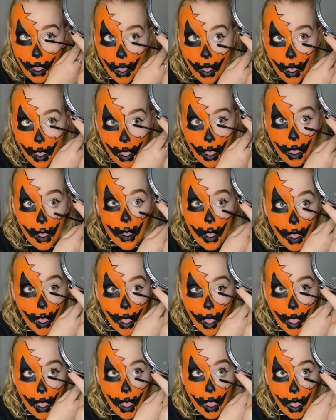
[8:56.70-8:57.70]
Just
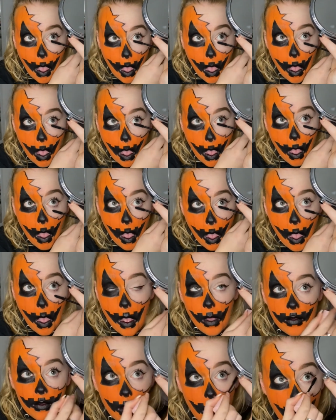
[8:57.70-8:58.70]
coating my top and
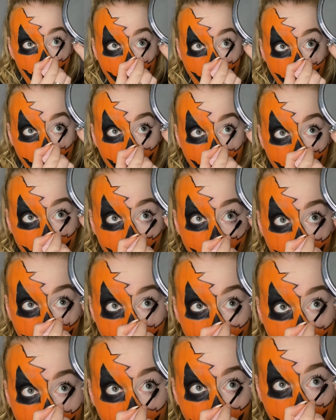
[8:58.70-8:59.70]
bottom lashes with
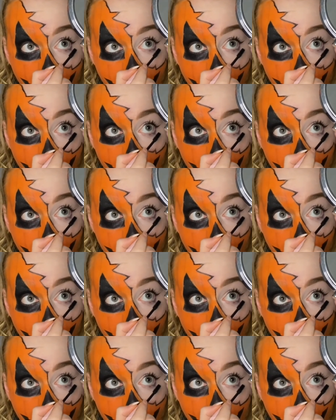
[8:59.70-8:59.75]
that.